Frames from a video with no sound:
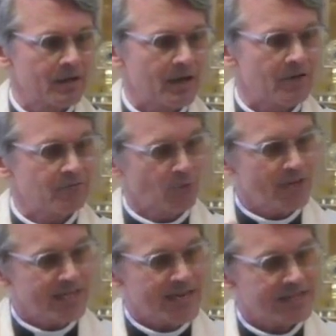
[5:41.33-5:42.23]
And
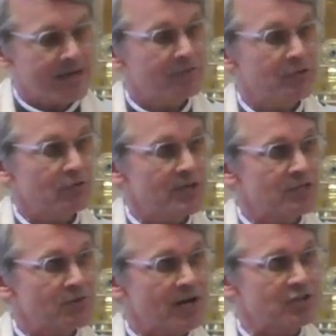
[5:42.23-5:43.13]
forty days after the
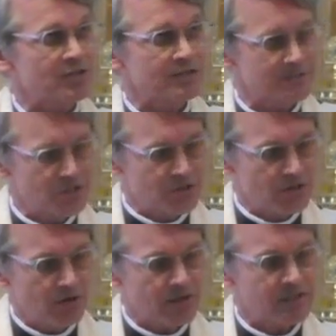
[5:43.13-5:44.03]
resurrection, did you
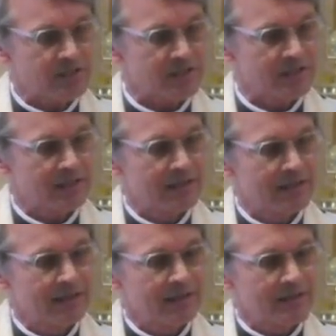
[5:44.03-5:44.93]
notice
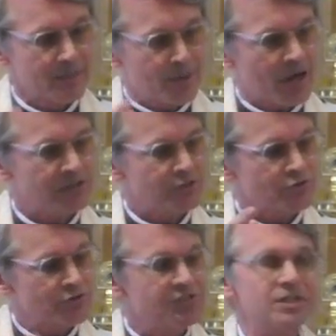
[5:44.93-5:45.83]
the apostles
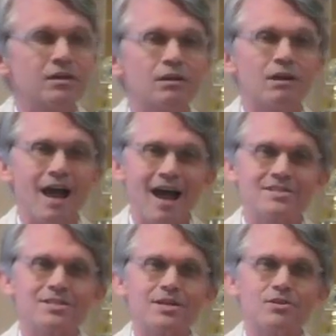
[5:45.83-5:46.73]
are still
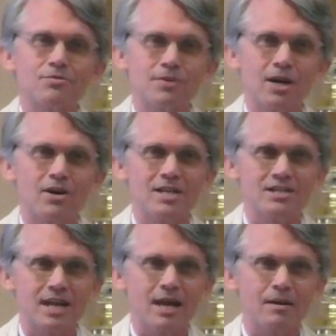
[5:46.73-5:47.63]
asking the very
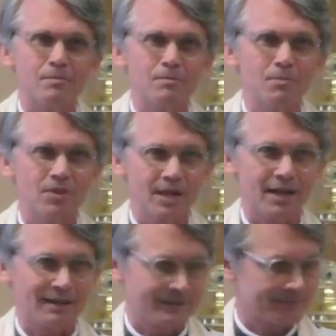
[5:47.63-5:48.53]
same
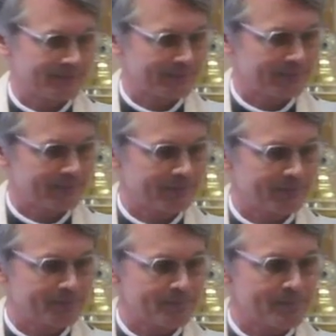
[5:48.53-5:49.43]
thing?
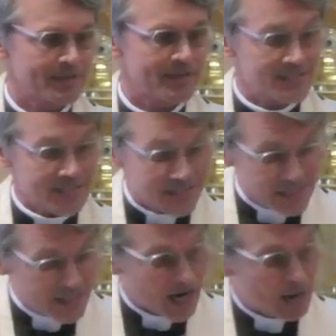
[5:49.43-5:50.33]
Is this
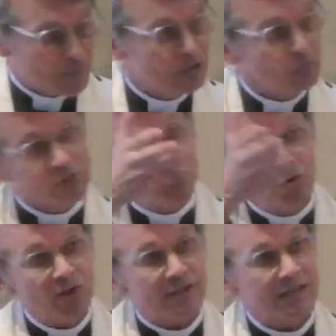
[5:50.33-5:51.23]
the time when you'll
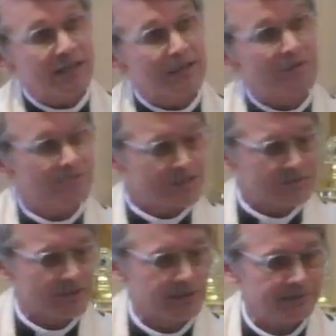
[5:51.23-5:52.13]
restore the kingdom of
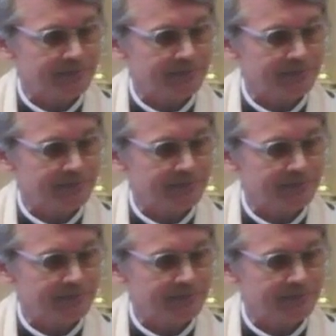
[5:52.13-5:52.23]
Israel?